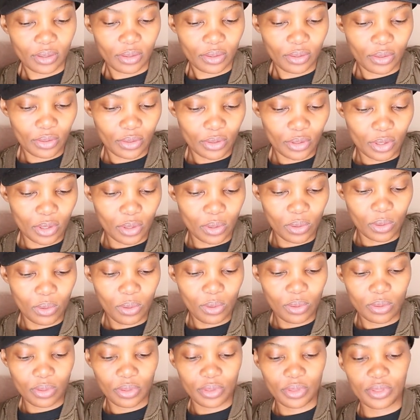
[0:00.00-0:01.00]
you know,
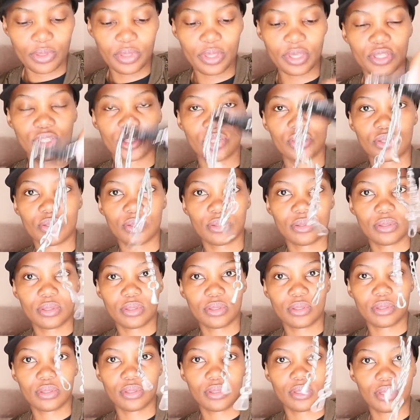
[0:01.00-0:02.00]
this,
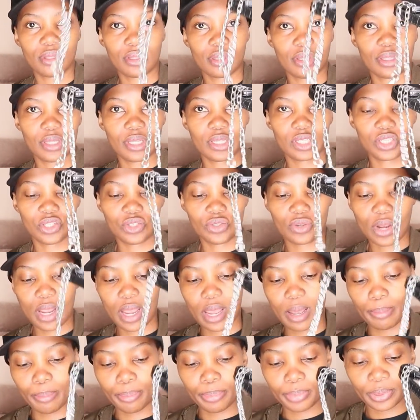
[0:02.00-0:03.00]
the
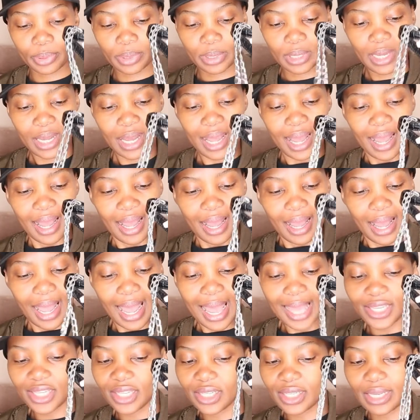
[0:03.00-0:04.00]
strap.
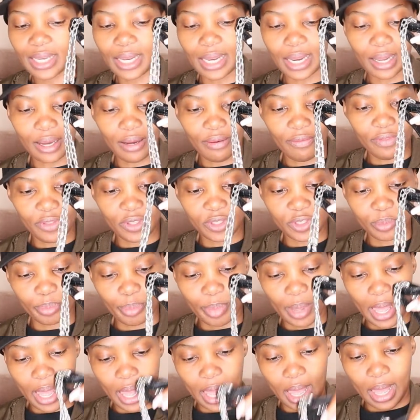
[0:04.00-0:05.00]
I just love this
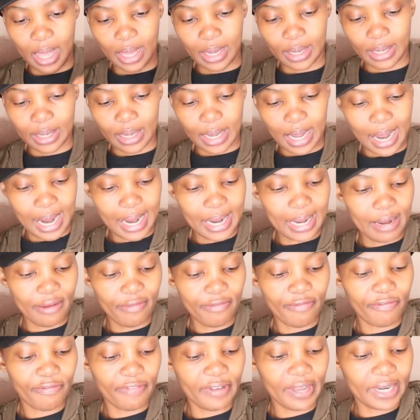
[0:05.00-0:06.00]
bag. I
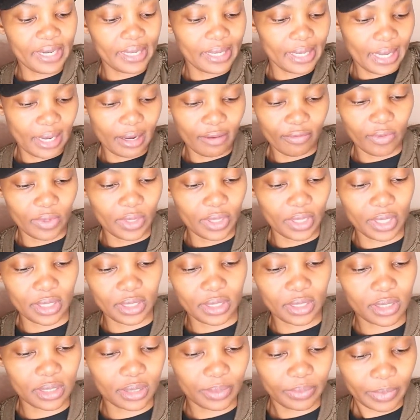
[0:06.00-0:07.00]
fell in love with
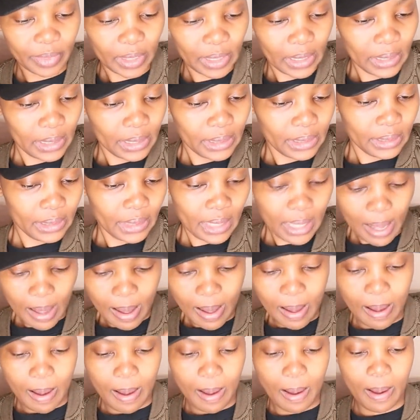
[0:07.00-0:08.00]
it.
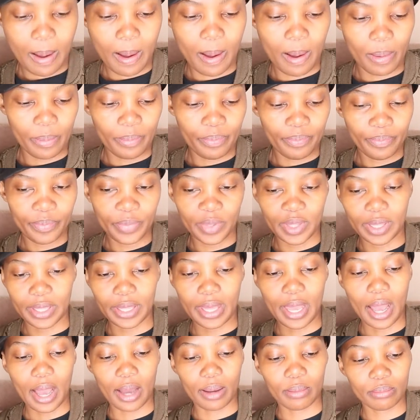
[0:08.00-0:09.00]
Um,
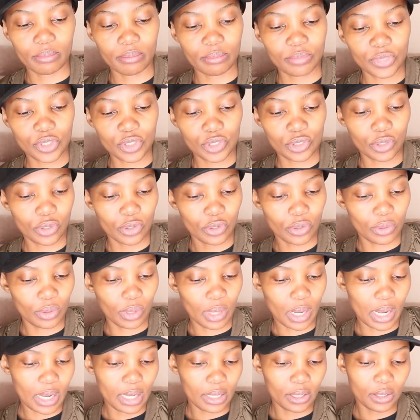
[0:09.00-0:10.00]
yeah, so
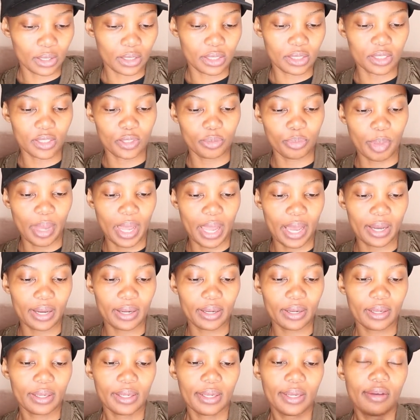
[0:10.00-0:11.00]
I got this bag
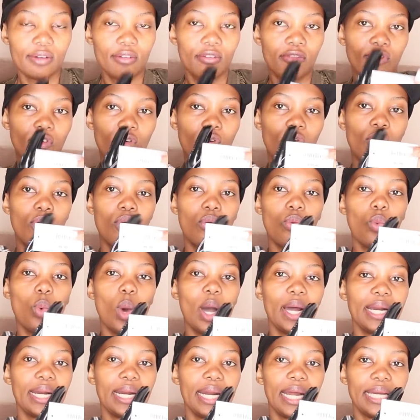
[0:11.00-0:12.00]
for
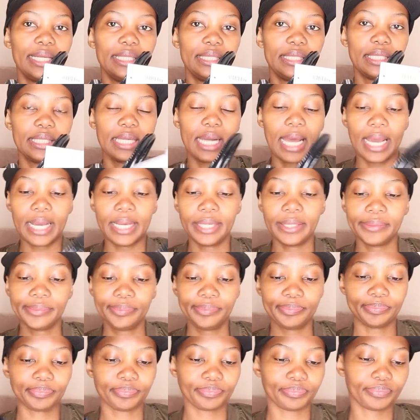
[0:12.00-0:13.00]
1.99
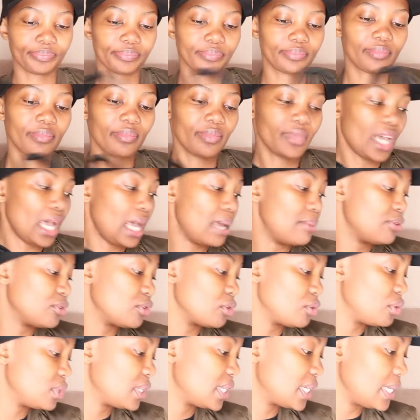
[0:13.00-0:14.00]

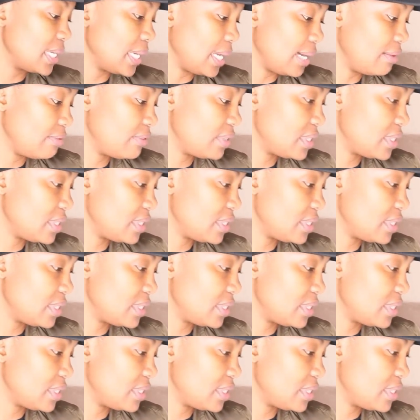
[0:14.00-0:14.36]
absolutely love